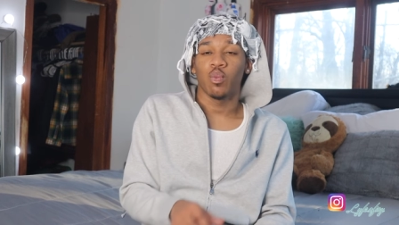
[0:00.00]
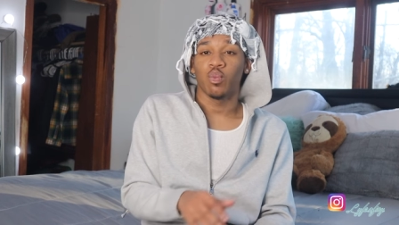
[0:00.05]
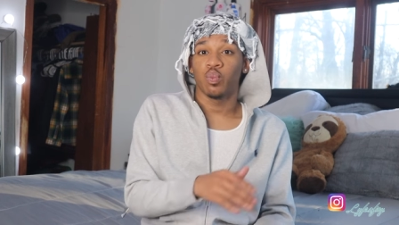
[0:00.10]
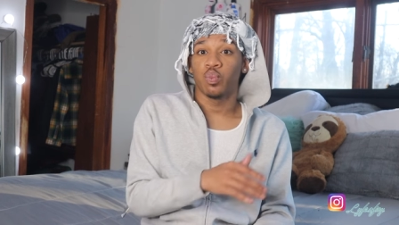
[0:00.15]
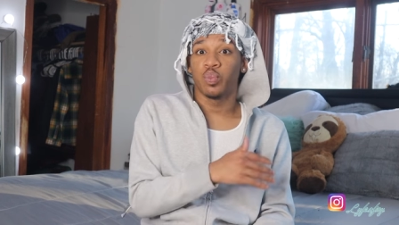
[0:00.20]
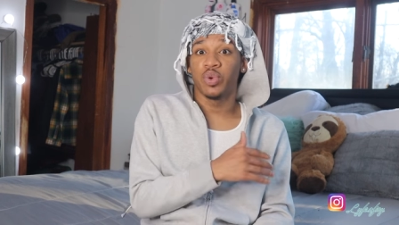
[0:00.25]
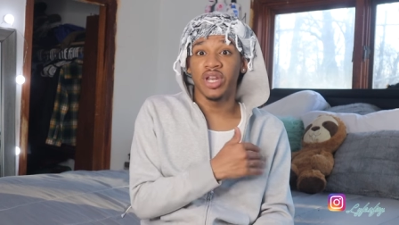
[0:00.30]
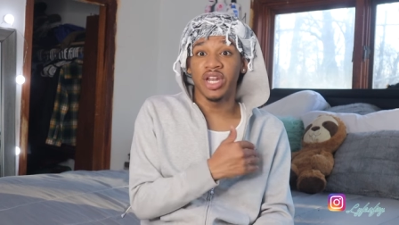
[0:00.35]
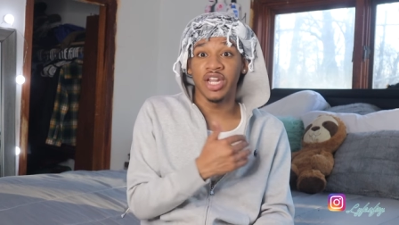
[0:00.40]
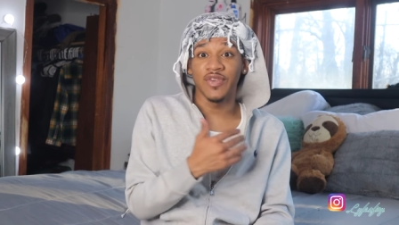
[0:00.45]

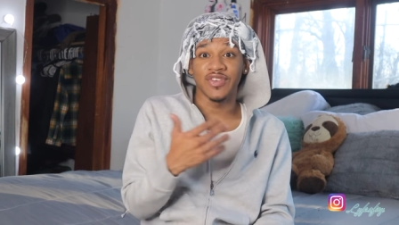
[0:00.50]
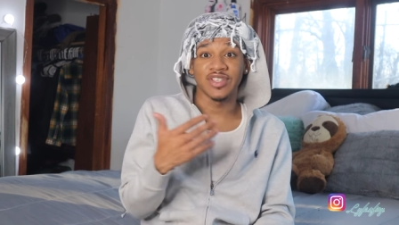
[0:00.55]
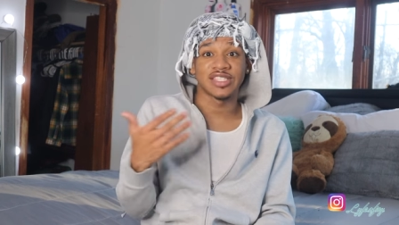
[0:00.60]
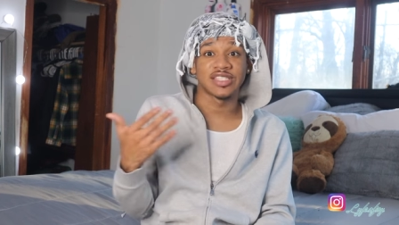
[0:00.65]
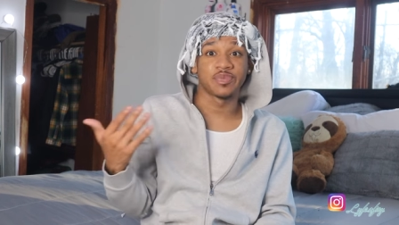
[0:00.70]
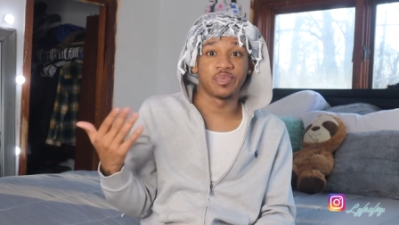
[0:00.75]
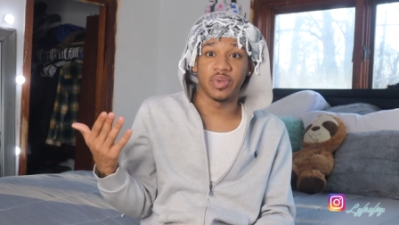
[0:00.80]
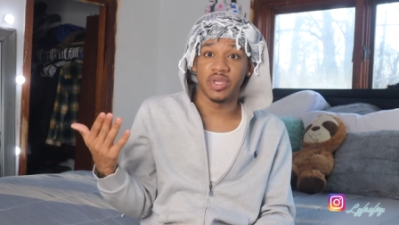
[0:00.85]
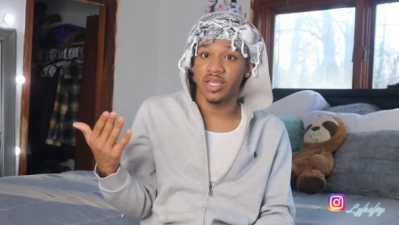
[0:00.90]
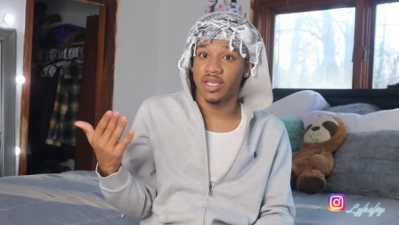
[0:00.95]
We didn't even
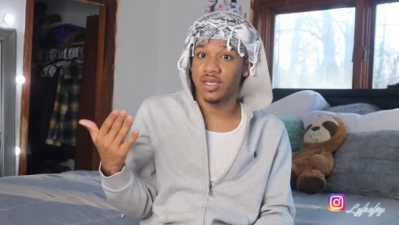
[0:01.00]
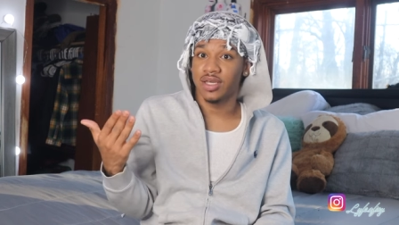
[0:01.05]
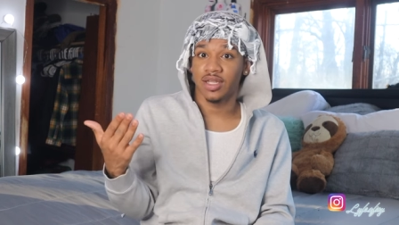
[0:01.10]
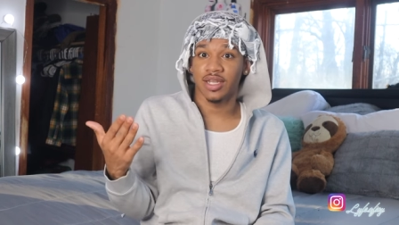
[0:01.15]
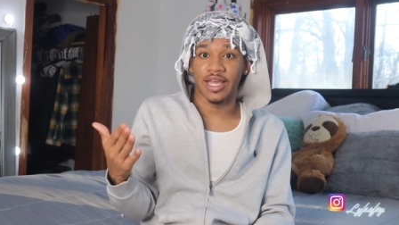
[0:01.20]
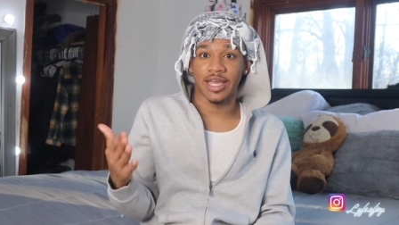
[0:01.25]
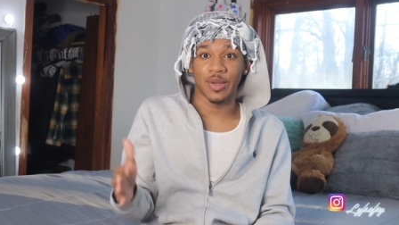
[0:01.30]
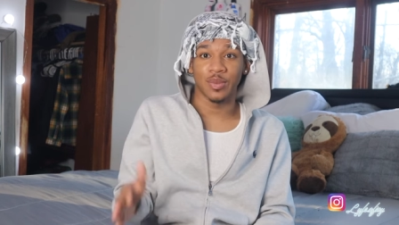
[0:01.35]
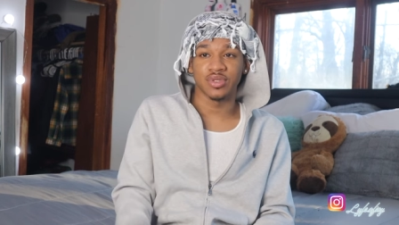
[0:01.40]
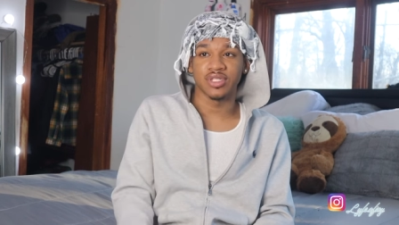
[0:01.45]
speak.
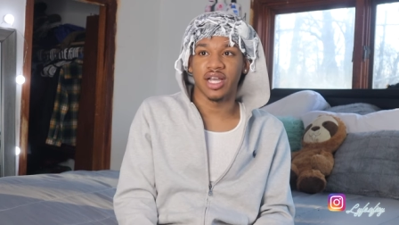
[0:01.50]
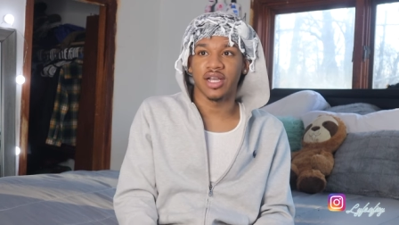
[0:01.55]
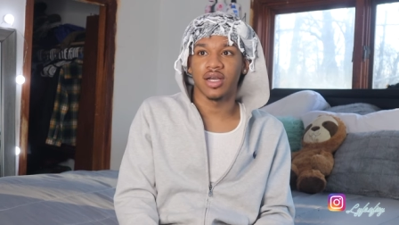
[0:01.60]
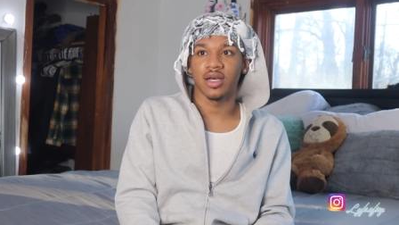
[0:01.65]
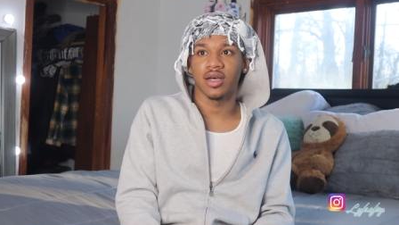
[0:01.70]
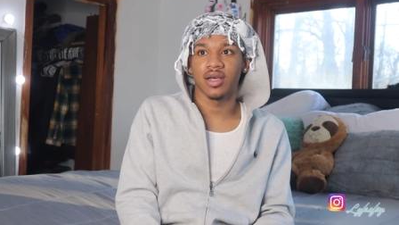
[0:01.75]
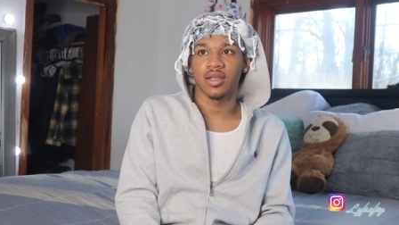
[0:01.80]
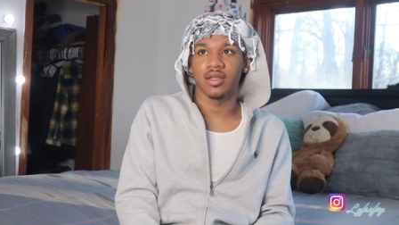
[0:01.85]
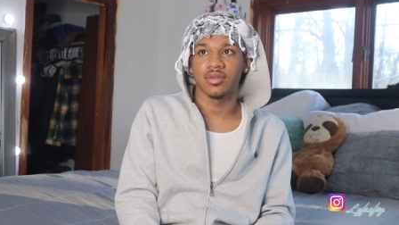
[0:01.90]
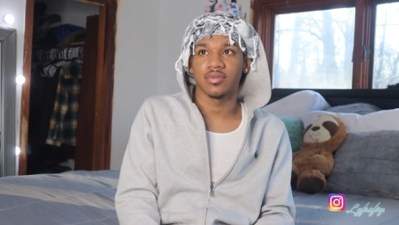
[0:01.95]
Like, it was like
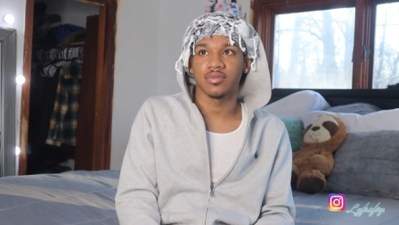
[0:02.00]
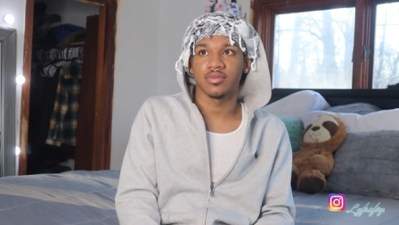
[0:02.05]
a...